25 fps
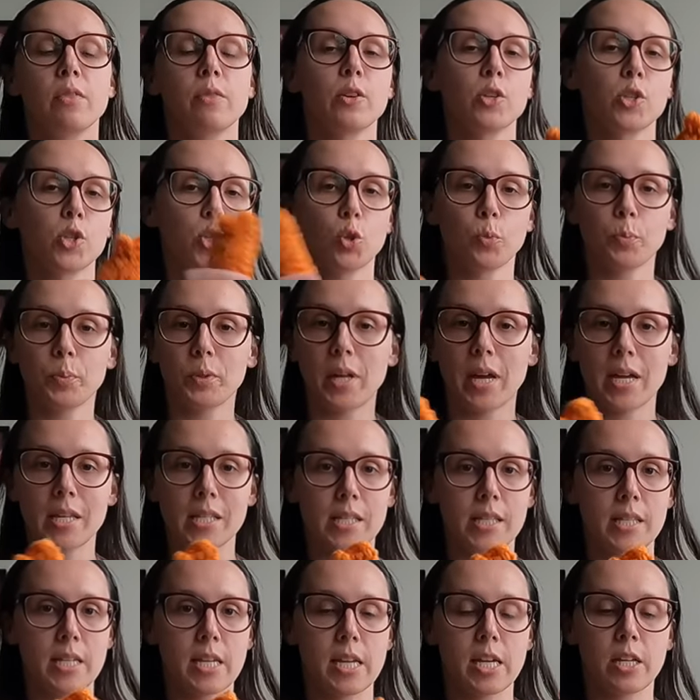There's no
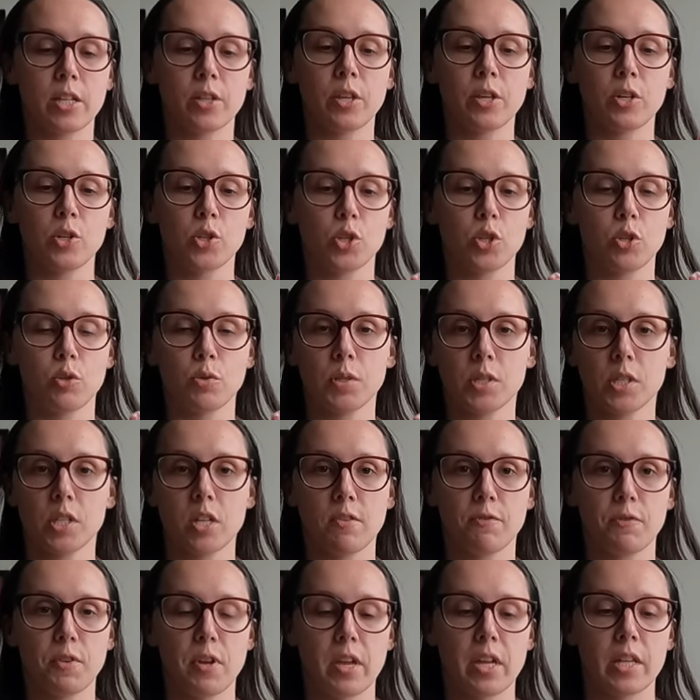plastic. There's no
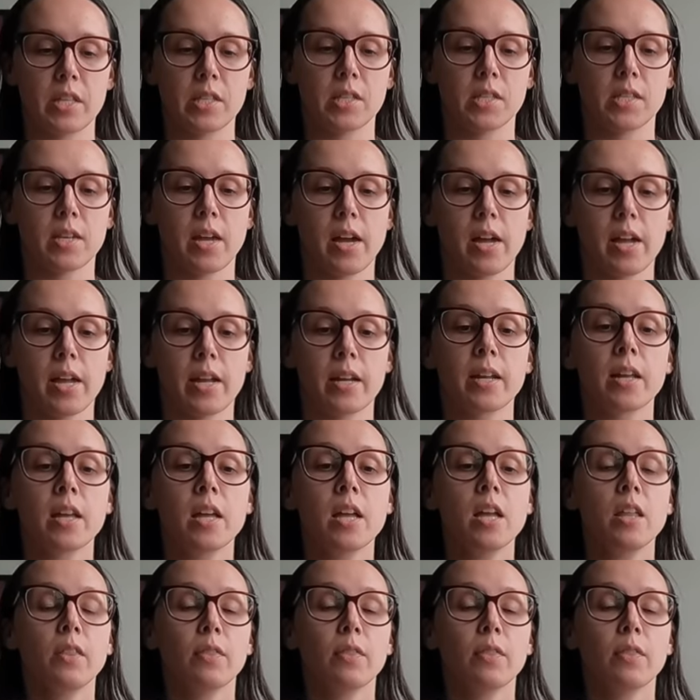stuffing inside.